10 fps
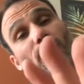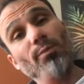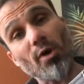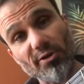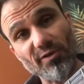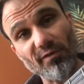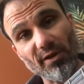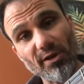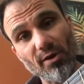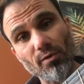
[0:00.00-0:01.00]
pause the
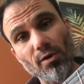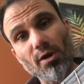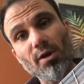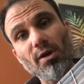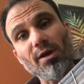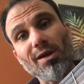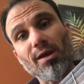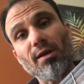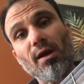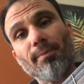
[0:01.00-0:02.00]
video
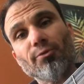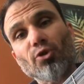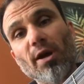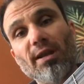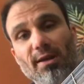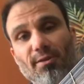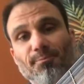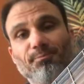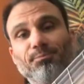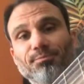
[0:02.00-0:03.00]
and try it again.
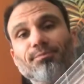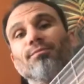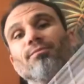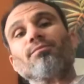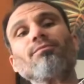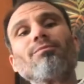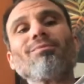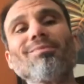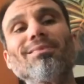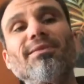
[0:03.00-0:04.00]

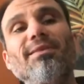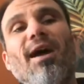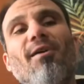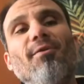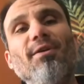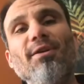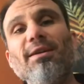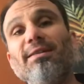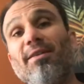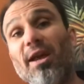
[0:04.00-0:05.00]
Now,
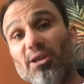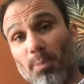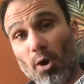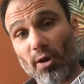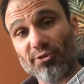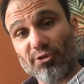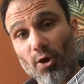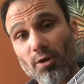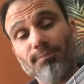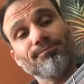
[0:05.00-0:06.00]
the next part of the
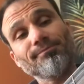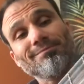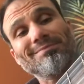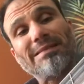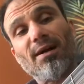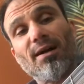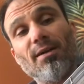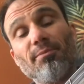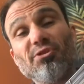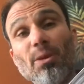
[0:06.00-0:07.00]
song,
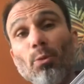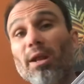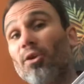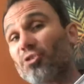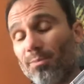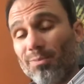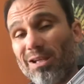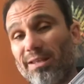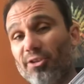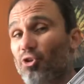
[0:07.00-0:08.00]
someone else can play
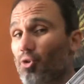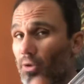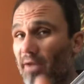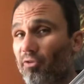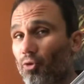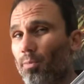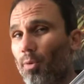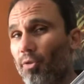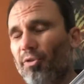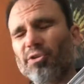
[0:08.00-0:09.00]
this. You don't have to do
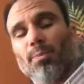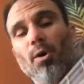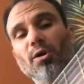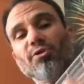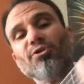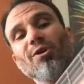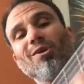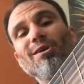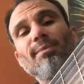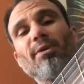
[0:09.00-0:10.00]
both these parts,
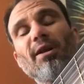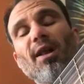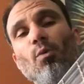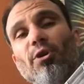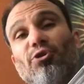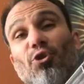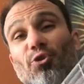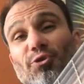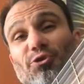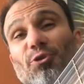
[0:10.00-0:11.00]
but I want to show
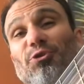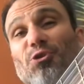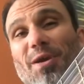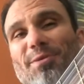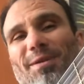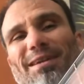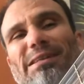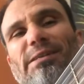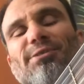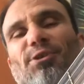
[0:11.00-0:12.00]
it to you anyway.
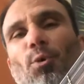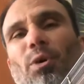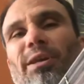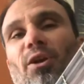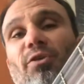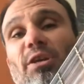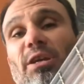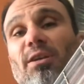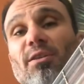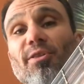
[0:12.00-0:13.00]
So we're going to get on
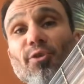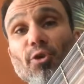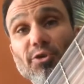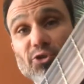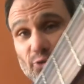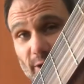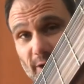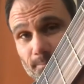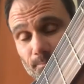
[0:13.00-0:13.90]
the 3rd string,